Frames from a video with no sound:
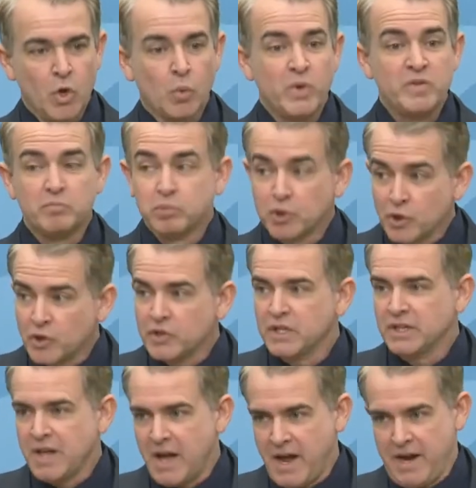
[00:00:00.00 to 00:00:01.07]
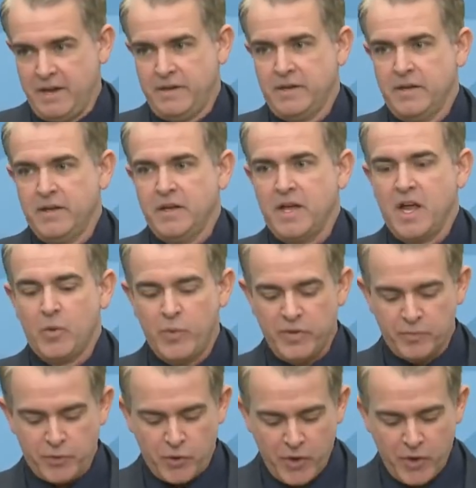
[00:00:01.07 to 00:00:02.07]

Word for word: We've blurred the line and we've